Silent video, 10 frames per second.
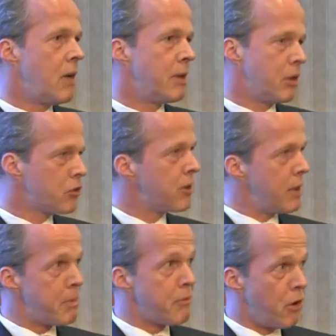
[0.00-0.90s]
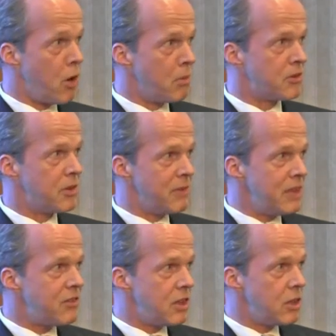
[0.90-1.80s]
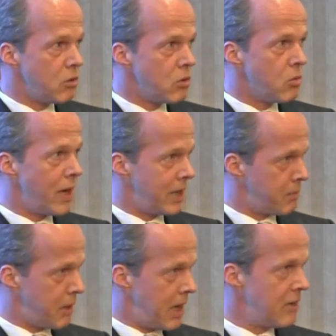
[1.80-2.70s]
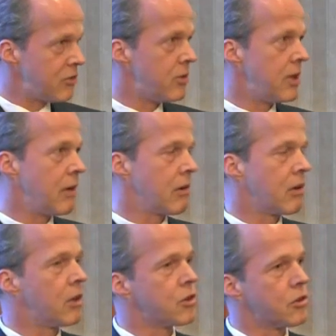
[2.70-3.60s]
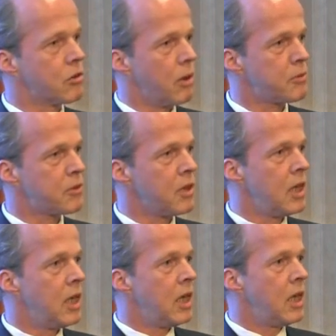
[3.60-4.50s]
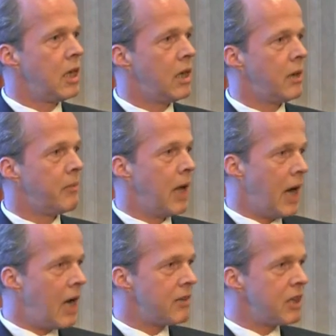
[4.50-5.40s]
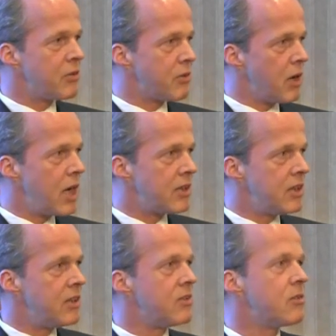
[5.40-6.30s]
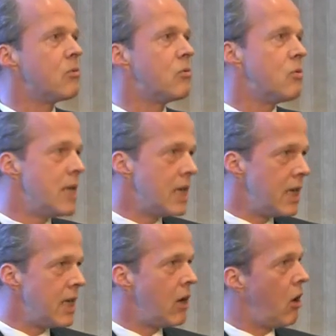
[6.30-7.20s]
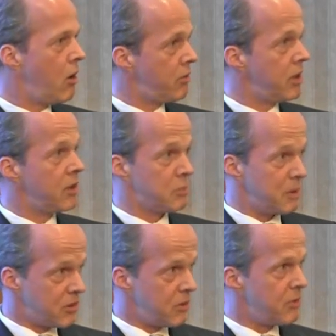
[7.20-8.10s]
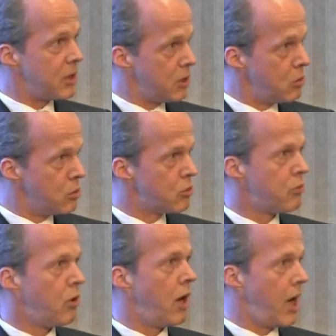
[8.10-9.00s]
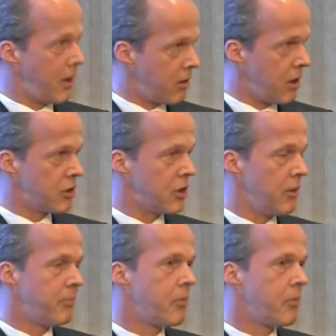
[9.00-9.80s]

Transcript: But also then performance, the VCU, where it applies to the agricultural crops. Are these varieties really of a specific use for agriculture?